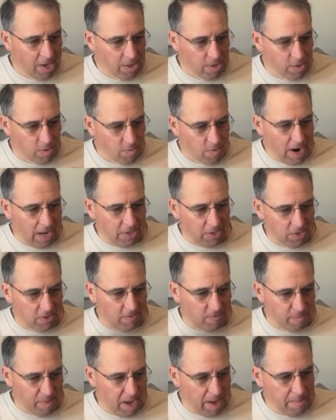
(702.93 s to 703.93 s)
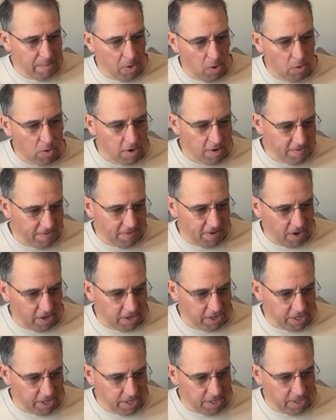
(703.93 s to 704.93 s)
the rest of my motor
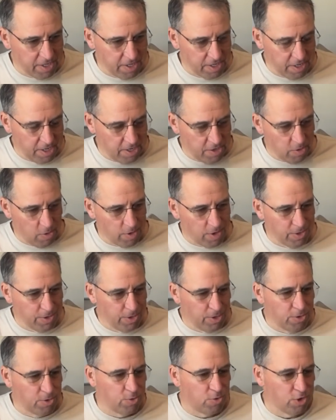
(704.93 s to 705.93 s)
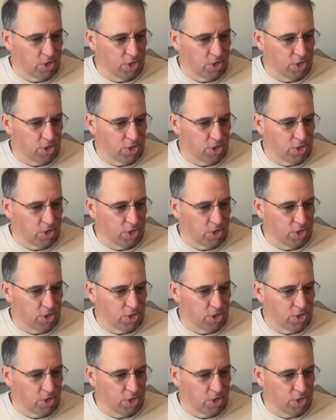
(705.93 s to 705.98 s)
function in order to